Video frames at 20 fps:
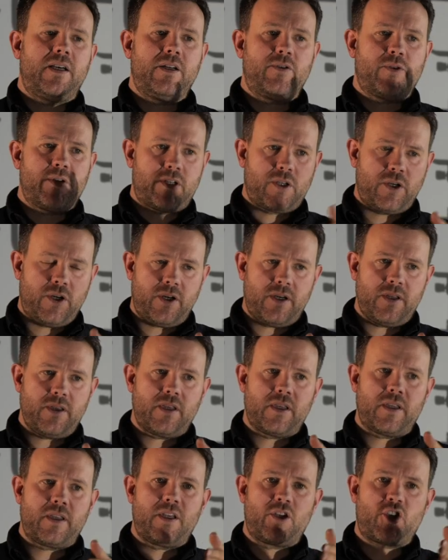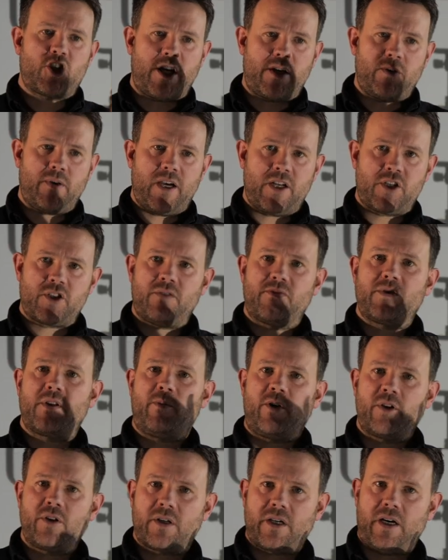In return, the shadow edge of the
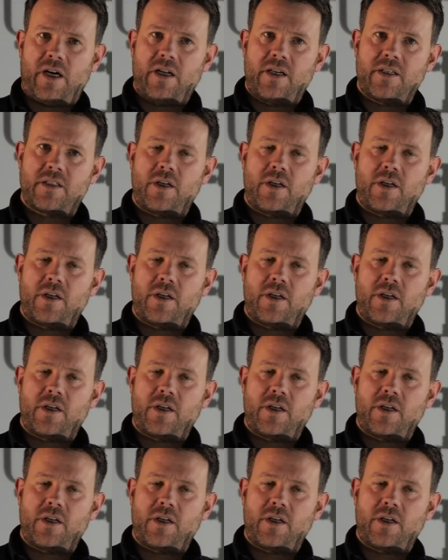monocolor